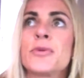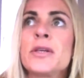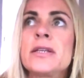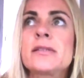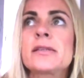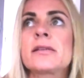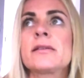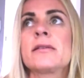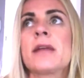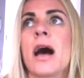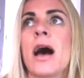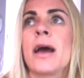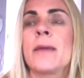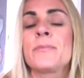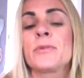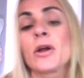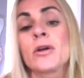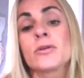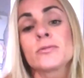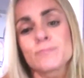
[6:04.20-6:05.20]
reason
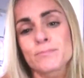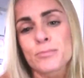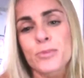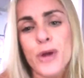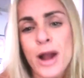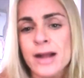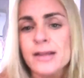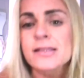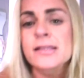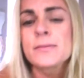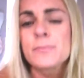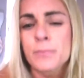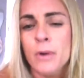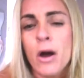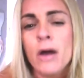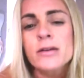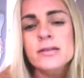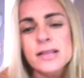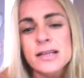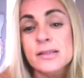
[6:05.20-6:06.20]
I'm not practicing
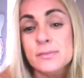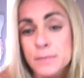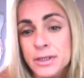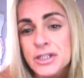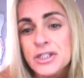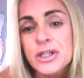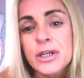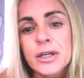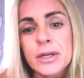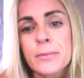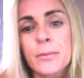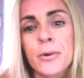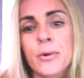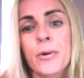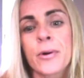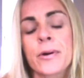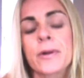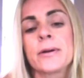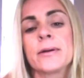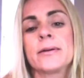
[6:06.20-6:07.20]
box as much
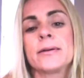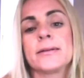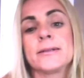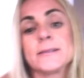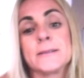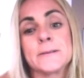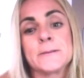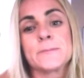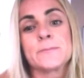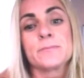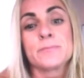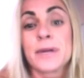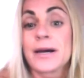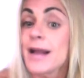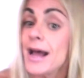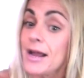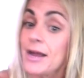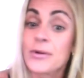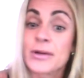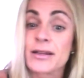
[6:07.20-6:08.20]
anymore.
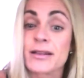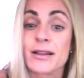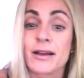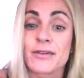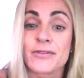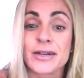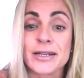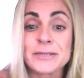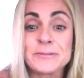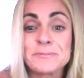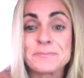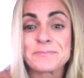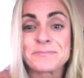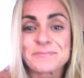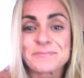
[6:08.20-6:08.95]
But I really love it.